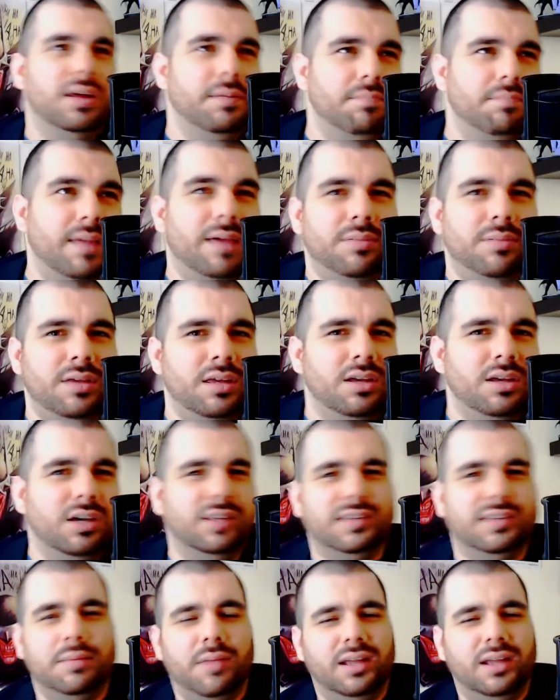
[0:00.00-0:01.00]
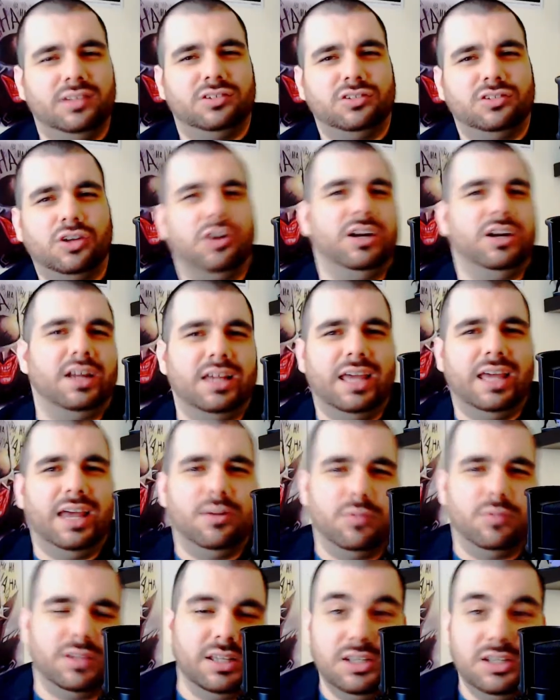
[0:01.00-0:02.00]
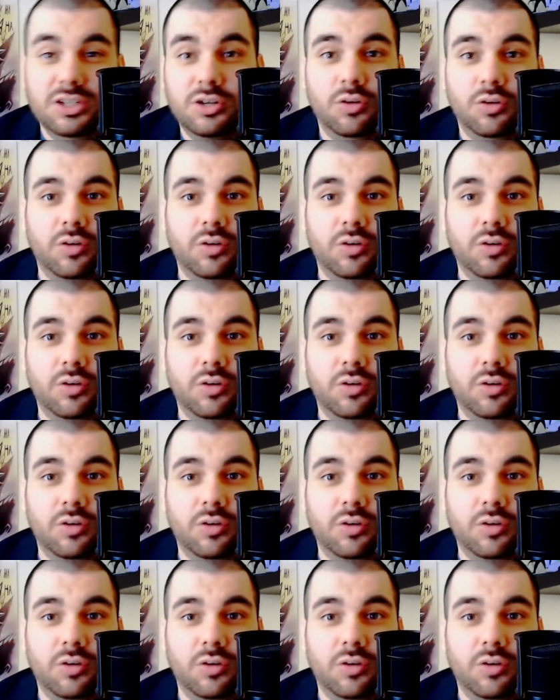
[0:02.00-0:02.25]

maybe, because they might start it again with an, you